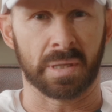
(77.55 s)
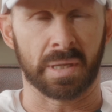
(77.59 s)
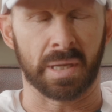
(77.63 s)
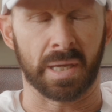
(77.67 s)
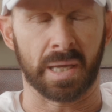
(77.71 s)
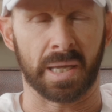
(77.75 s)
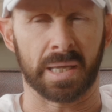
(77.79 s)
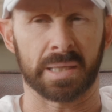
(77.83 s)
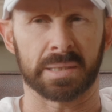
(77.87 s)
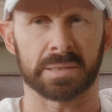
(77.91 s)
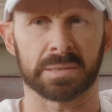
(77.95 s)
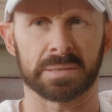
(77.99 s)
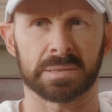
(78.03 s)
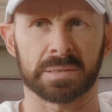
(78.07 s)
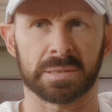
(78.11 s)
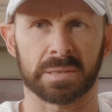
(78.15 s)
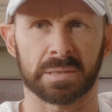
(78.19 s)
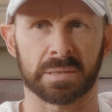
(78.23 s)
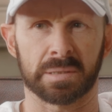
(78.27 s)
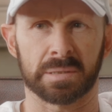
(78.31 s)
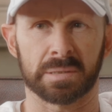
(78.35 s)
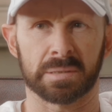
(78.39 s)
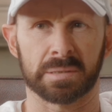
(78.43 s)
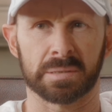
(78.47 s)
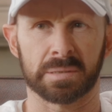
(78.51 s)
and
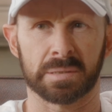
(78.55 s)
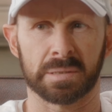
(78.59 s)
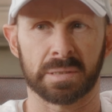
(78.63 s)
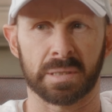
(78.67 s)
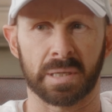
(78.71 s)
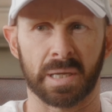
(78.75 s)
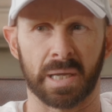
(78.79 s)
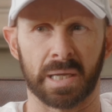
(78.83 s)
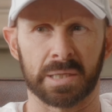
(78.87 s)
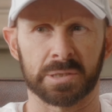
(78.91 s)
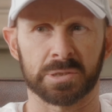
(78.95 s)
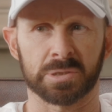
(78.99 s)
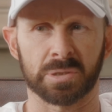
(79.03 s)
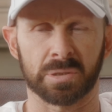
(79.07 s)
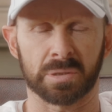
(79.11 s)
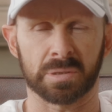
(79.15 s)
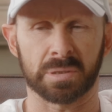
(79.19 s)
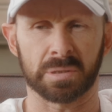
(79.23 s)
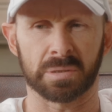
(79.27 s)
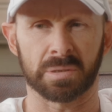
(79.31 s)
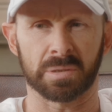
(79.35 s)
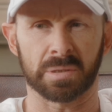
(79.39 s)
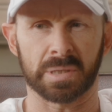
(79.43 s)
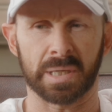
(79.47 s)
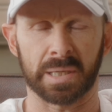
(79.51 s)
uh, I took
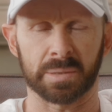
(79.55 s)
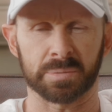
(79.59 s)
a look